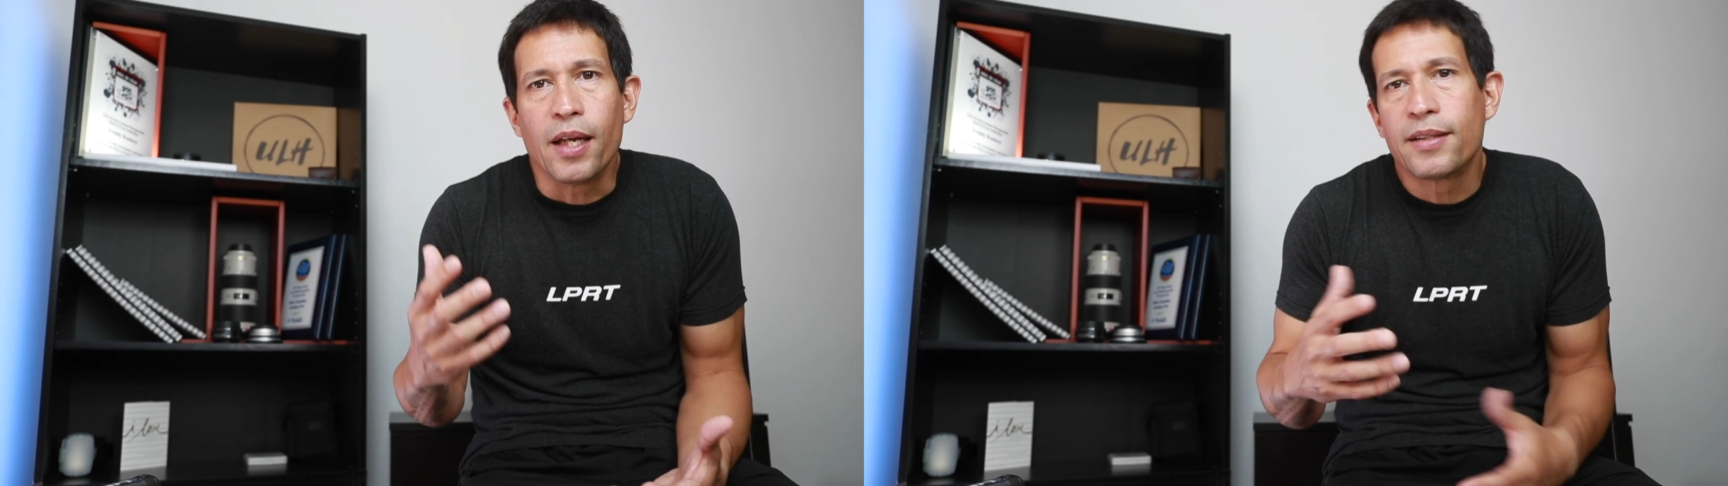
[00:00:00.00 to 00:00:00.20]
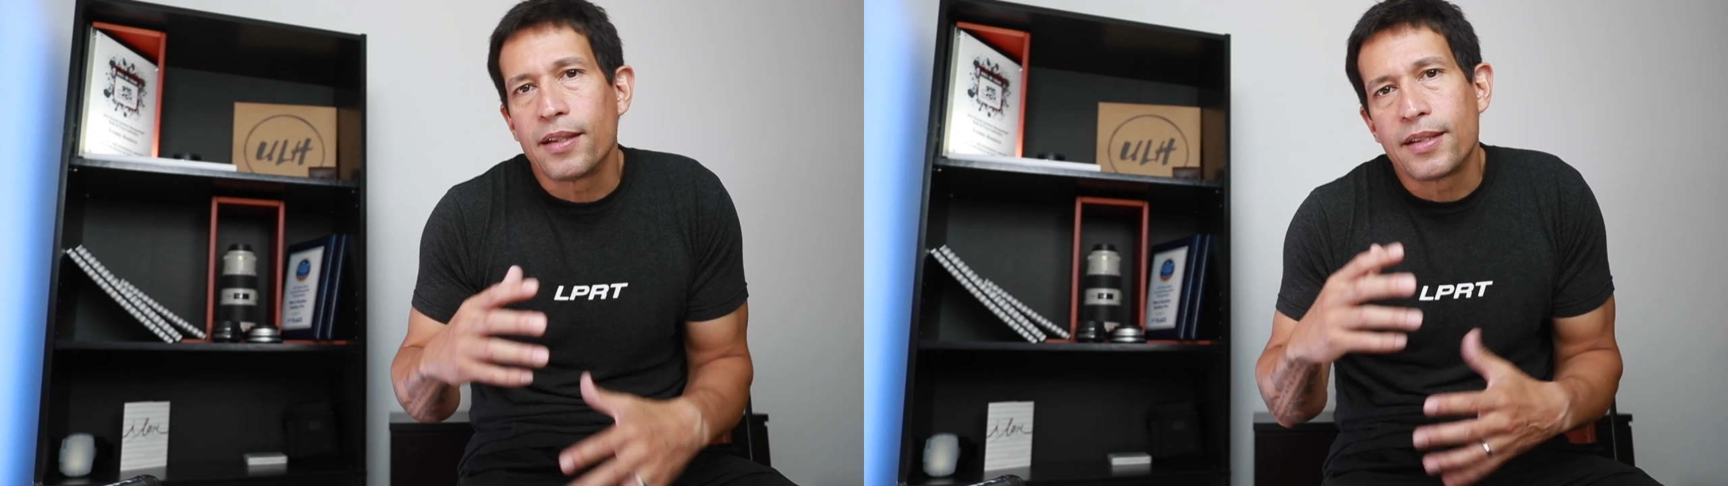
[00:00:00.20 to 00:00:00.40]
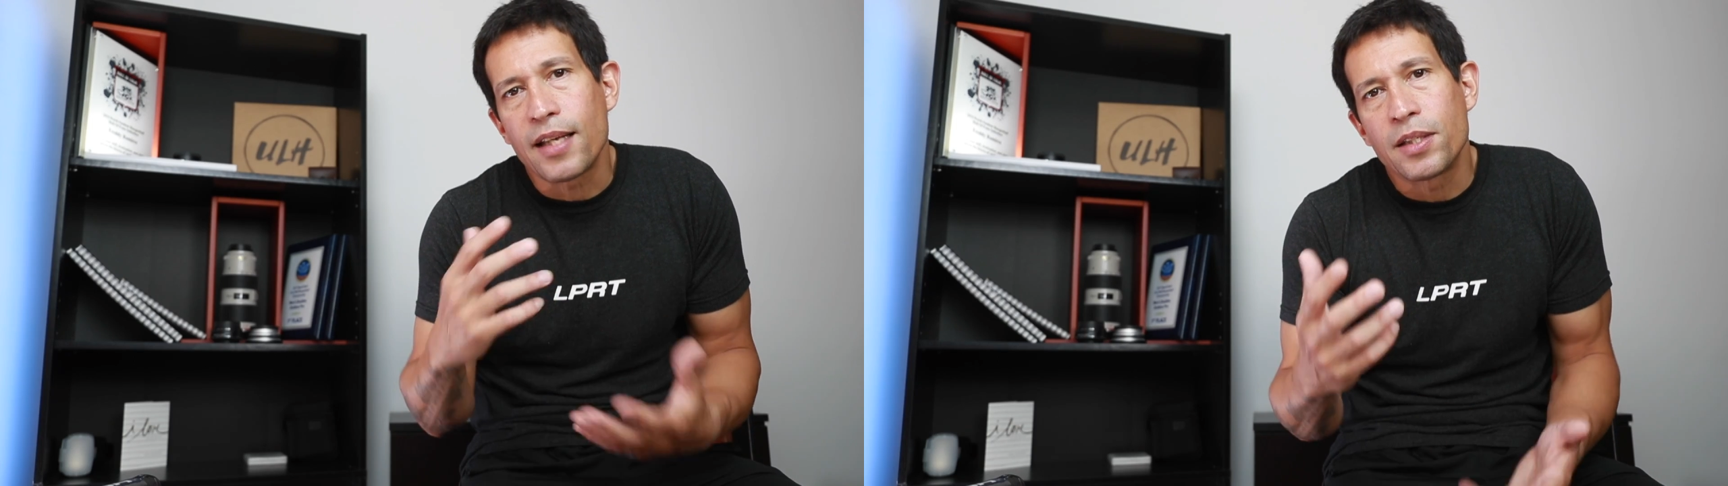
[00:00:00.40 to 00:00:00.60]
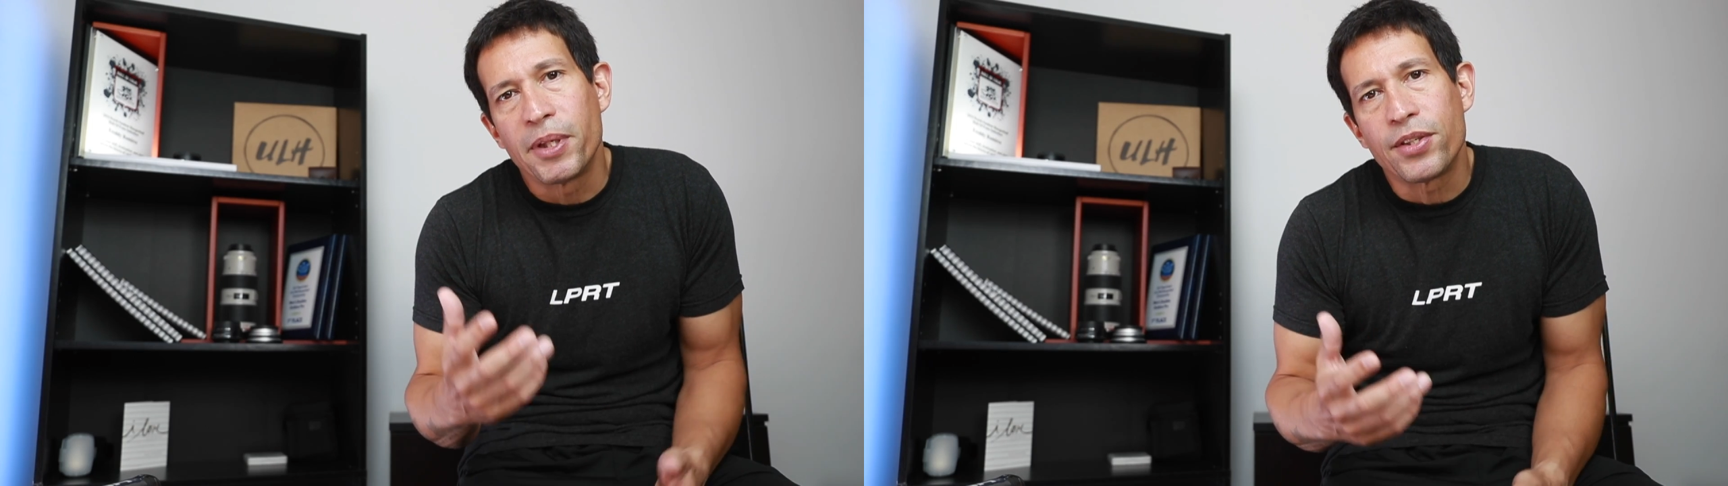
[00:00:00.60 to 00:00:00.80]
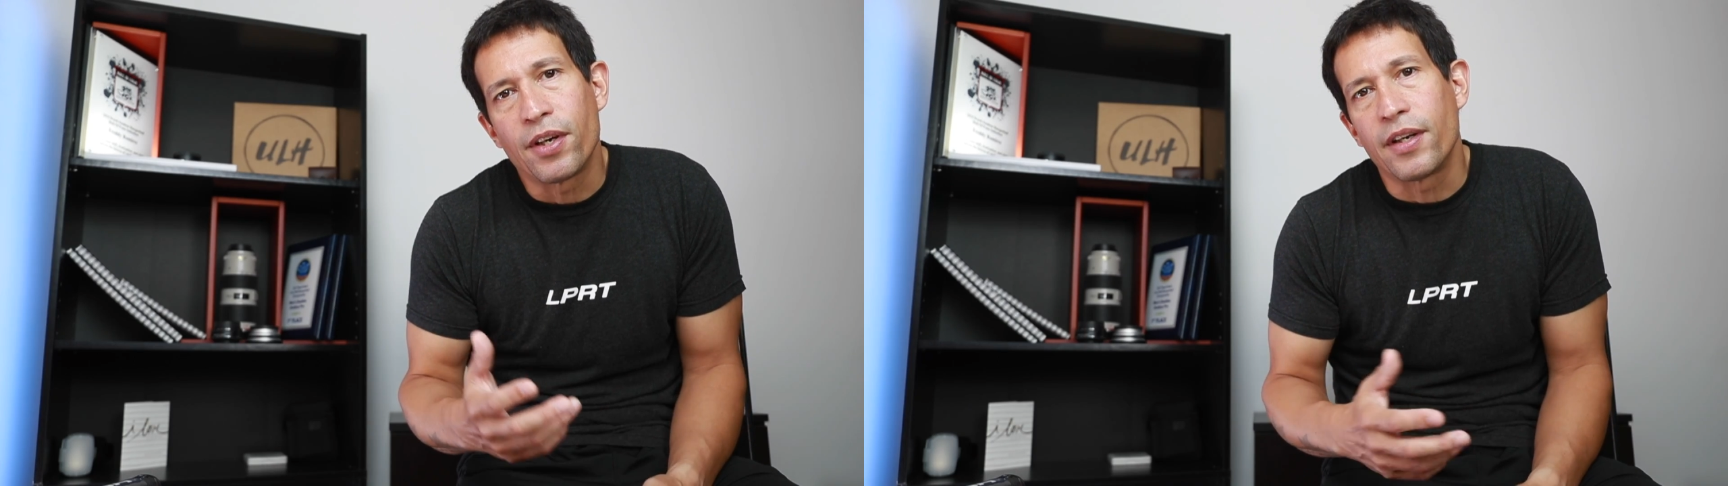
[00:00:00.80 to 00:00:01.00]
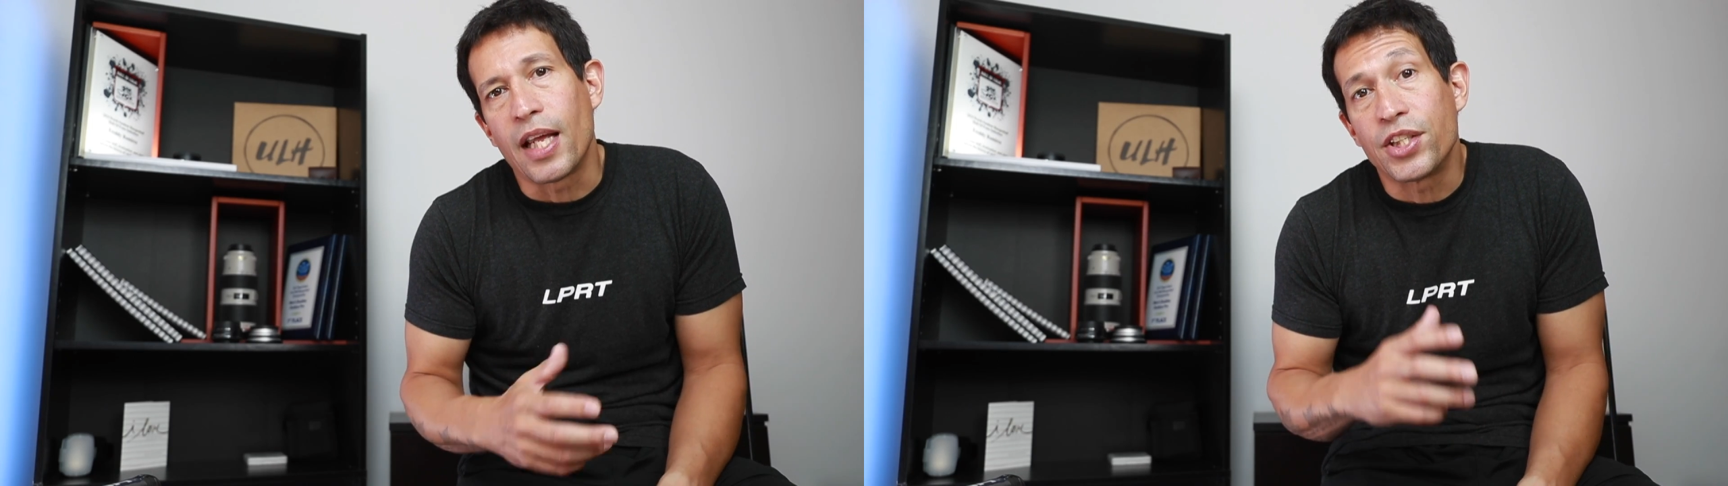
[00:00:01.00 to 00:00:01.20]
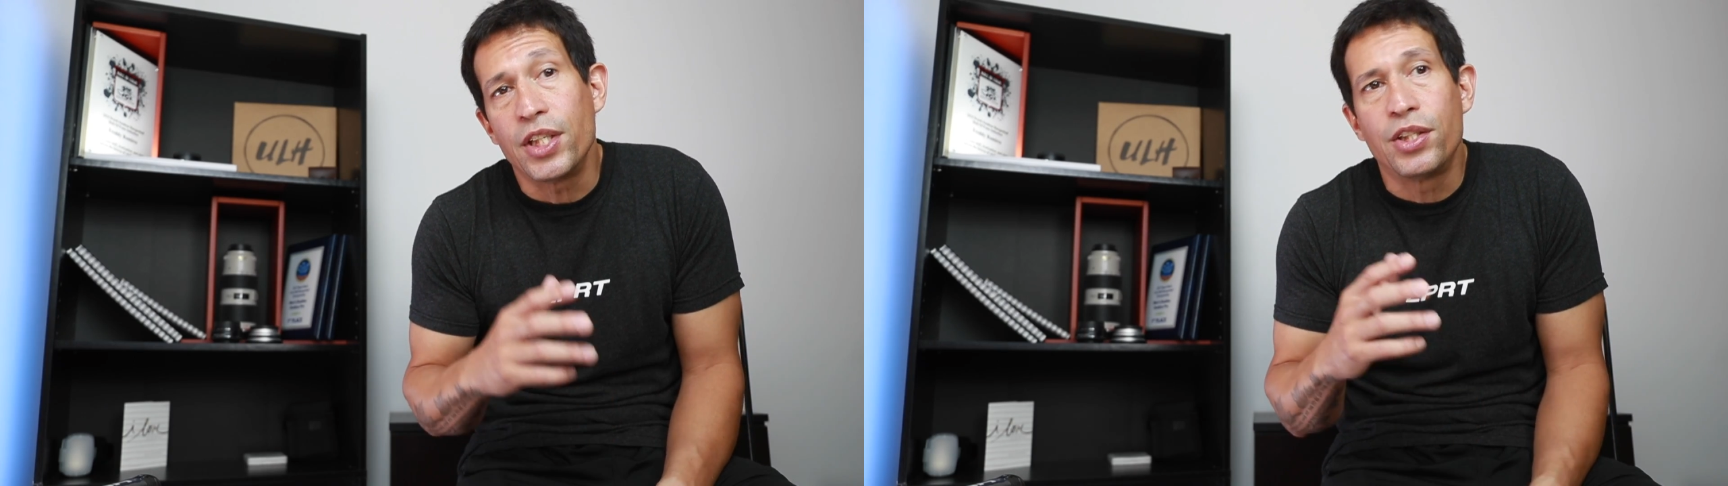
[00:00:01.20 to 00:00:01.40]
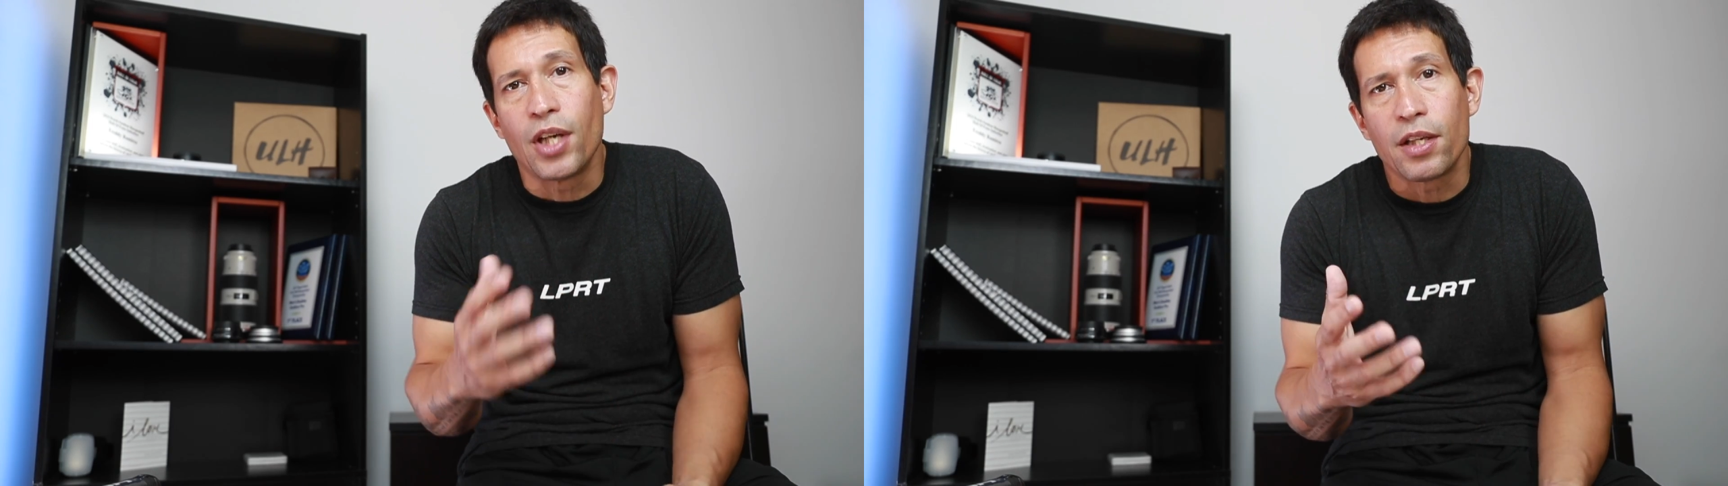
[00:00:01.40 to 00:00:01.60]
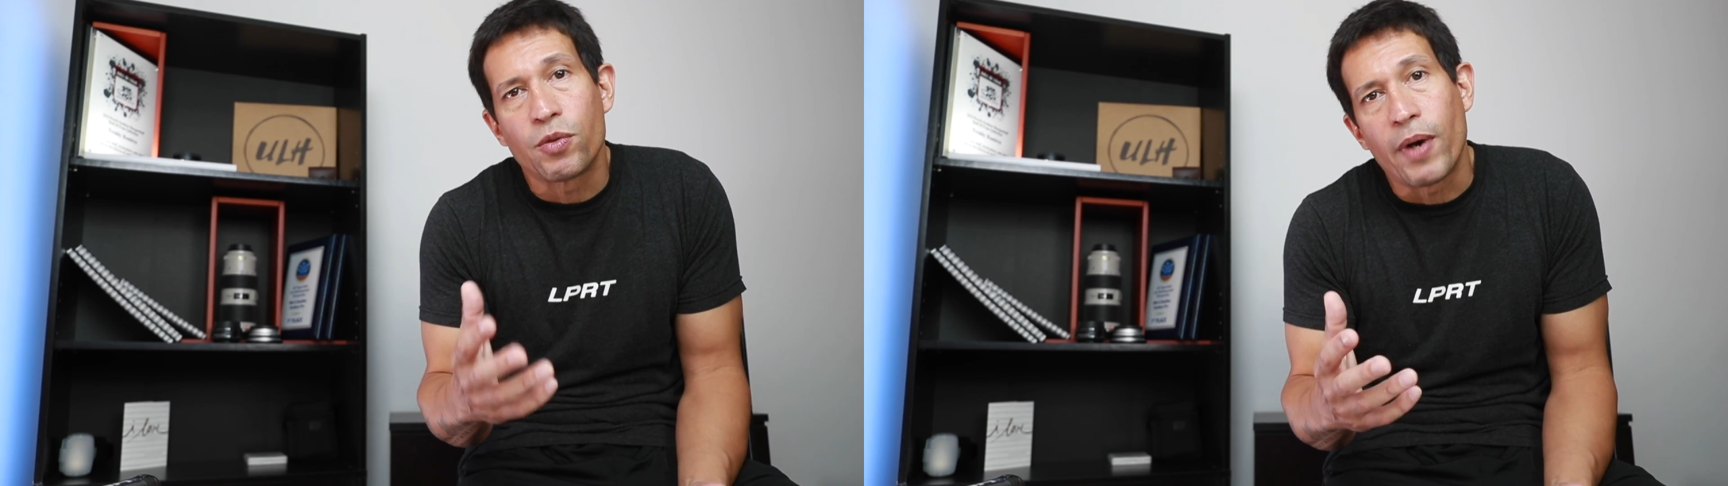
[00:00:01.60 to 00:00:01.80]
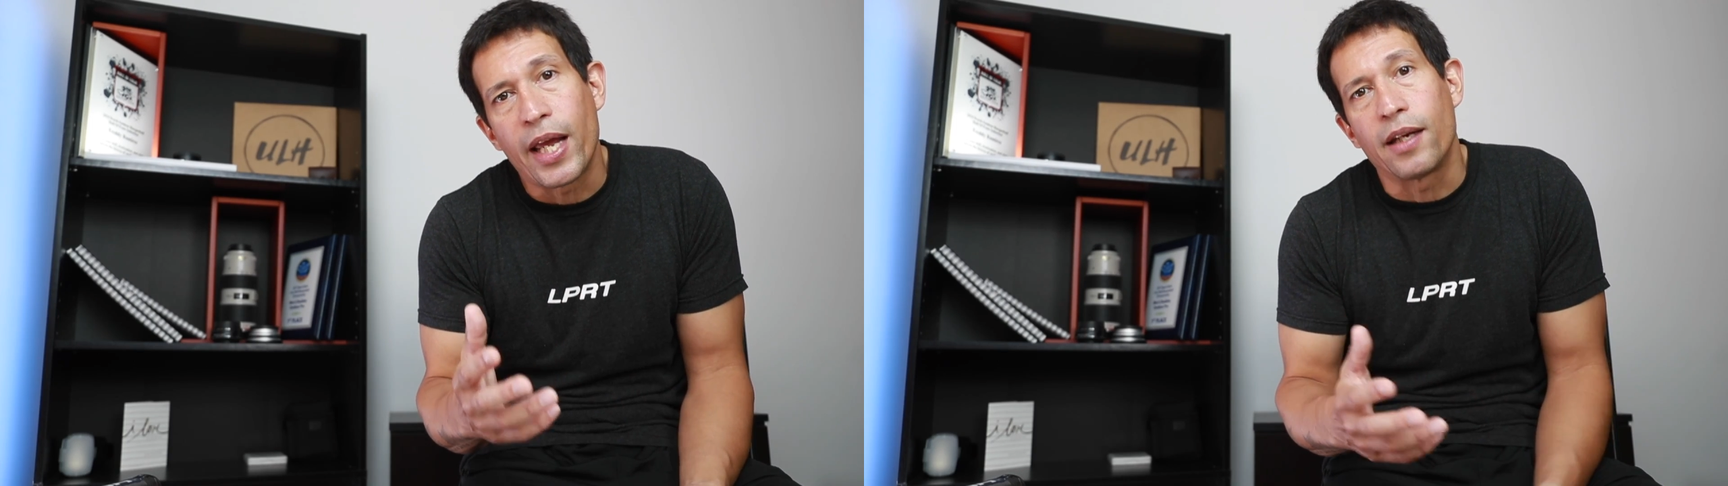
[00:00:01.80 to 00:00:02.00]
It's a testament to her that she just
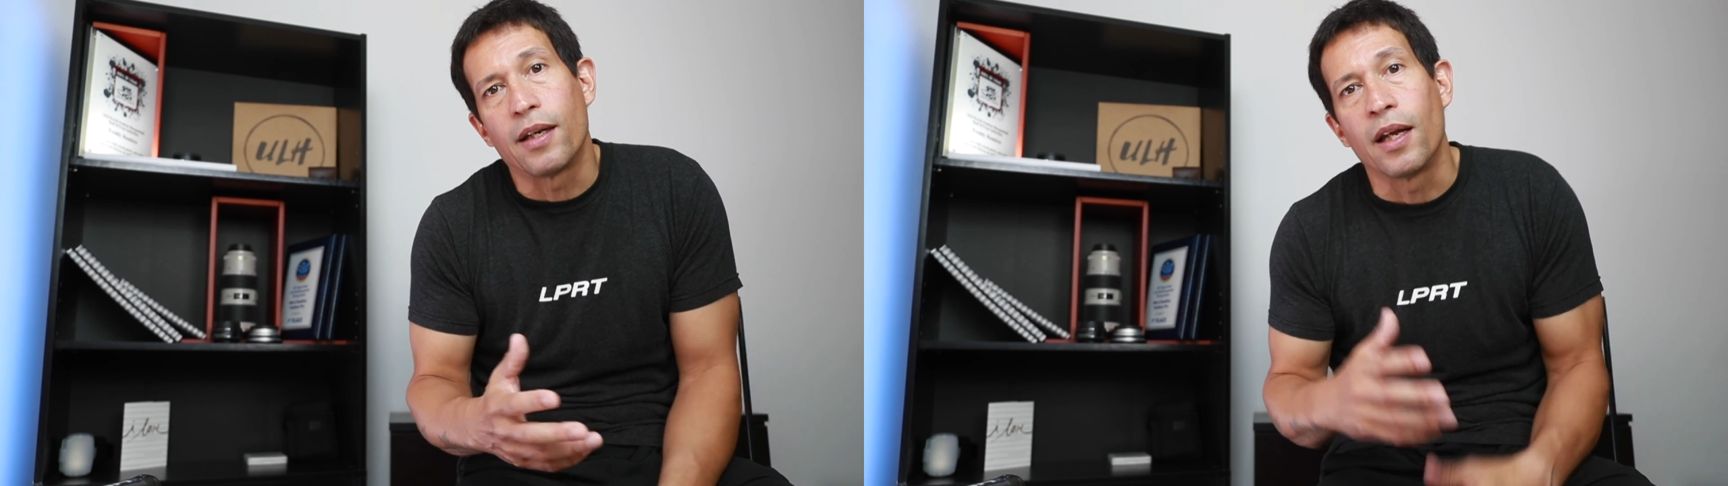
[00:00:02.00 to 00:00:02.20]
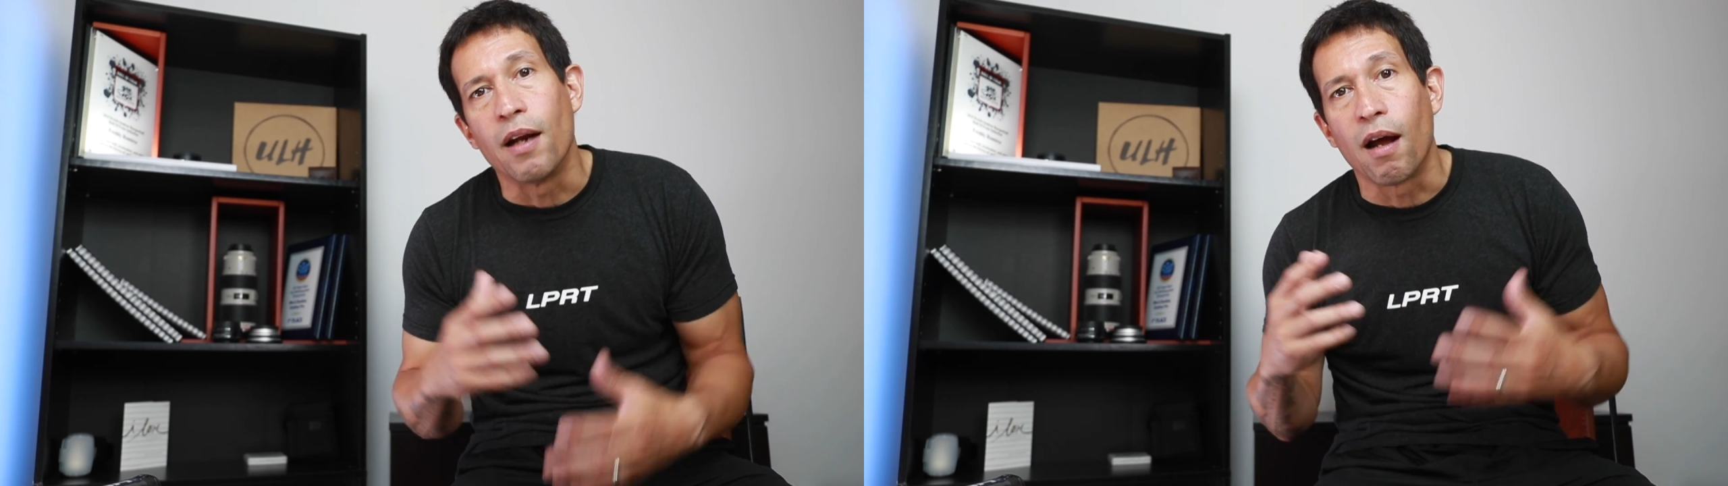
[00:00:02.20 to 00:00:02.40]
ran an